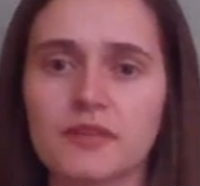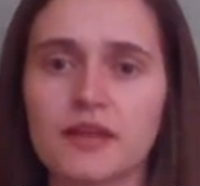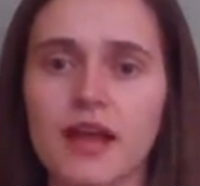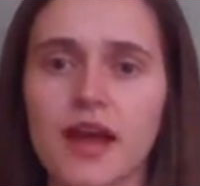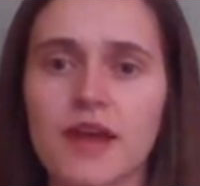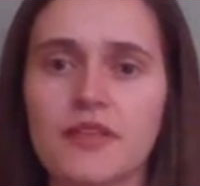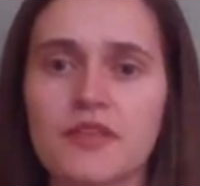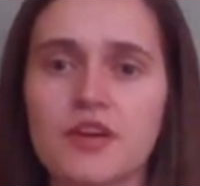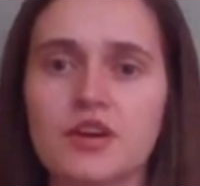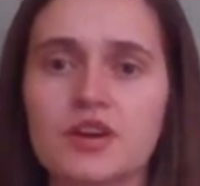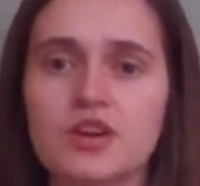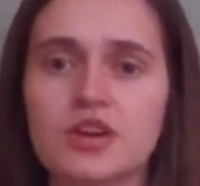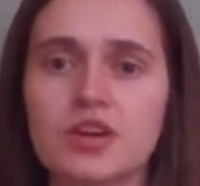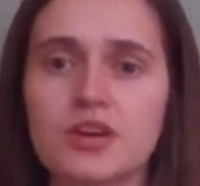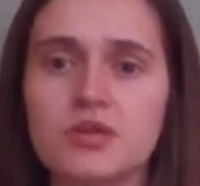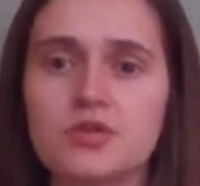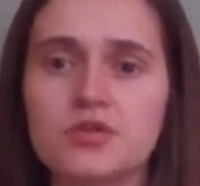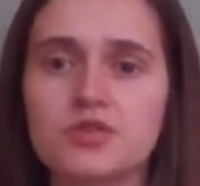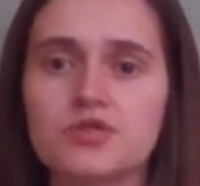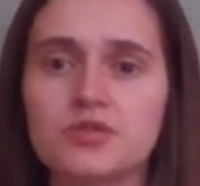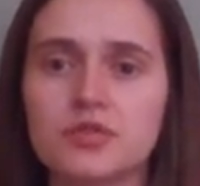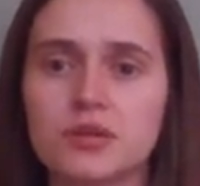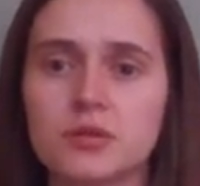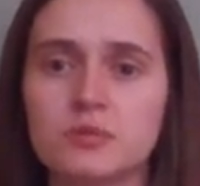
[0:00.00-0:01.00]
and the
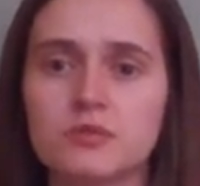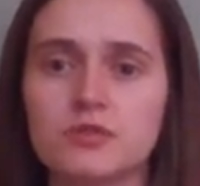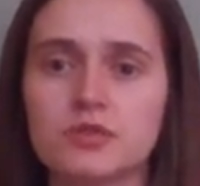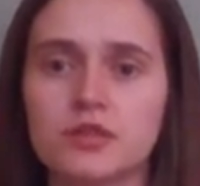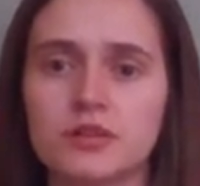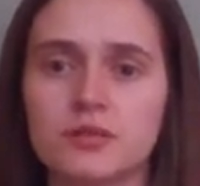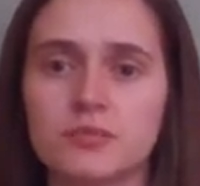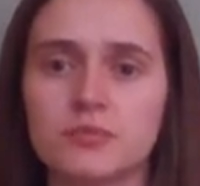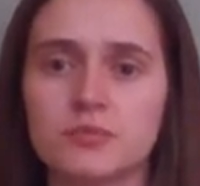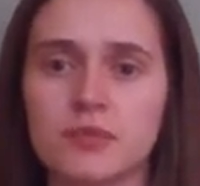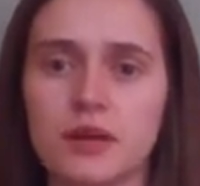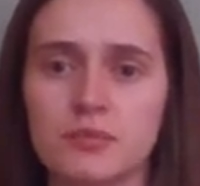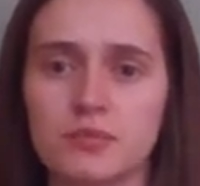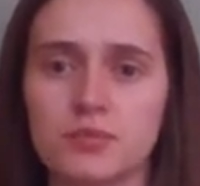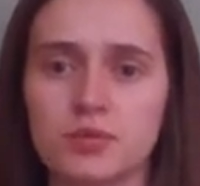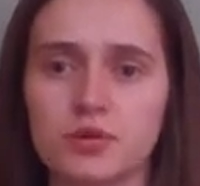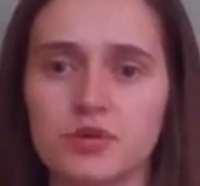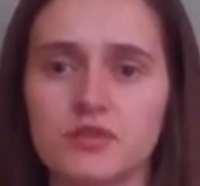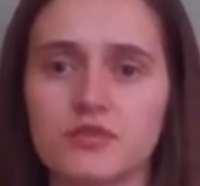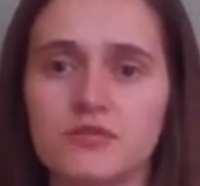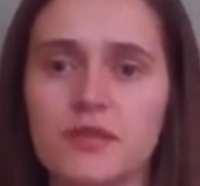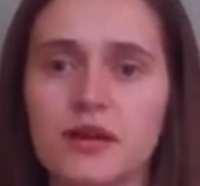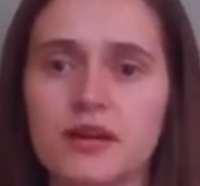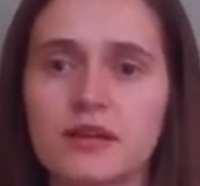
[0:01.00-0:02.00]
huge room for
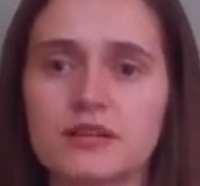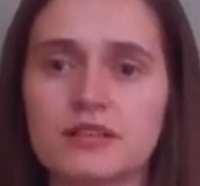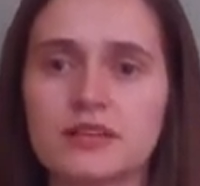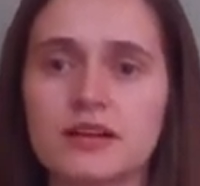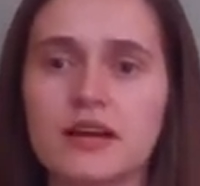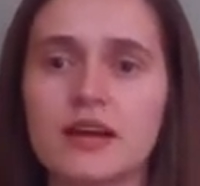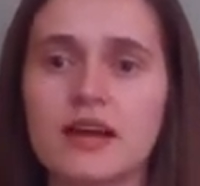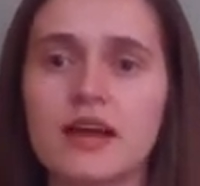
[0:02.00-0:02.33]
improvement